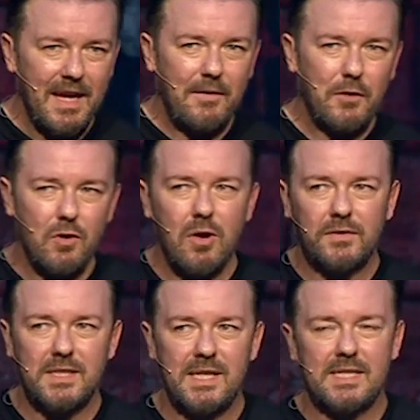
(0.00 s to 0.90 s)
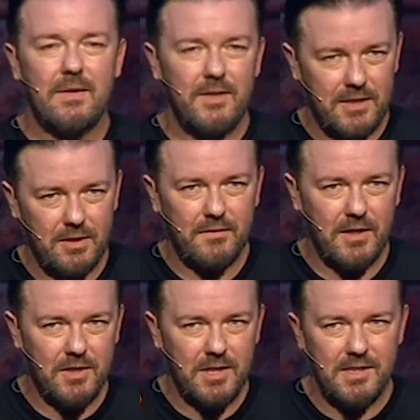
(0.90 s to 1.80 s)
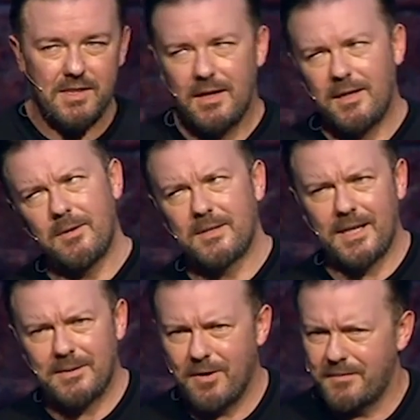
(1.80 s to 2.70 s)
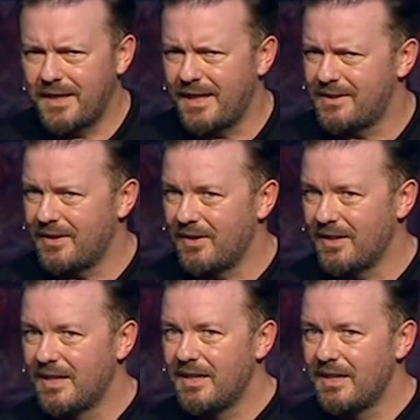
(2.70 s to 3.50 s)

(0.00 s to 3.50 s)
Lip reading: If you're off to see 72 virgins, you don't take the wife and kids along.